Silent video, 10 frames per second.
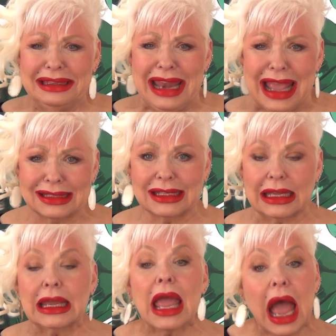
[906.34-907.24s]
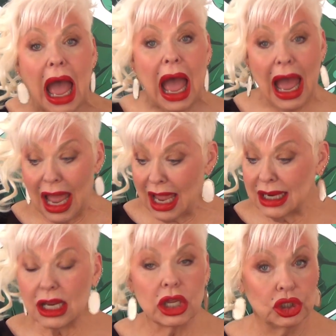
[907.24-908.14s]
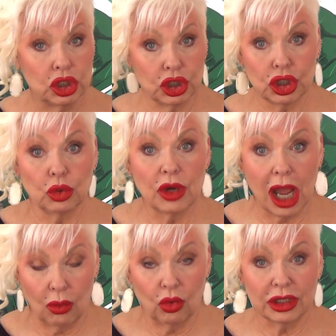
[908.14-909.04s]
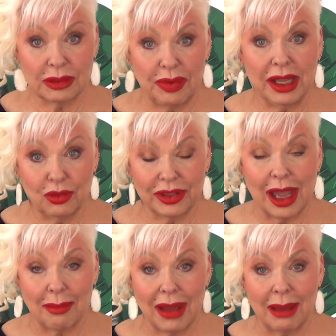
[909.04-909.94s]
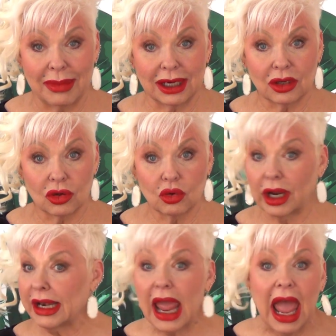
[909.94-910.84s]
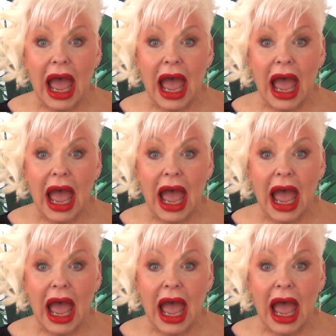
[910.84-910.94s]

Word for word: nasty. I do not want to be without my medical grade.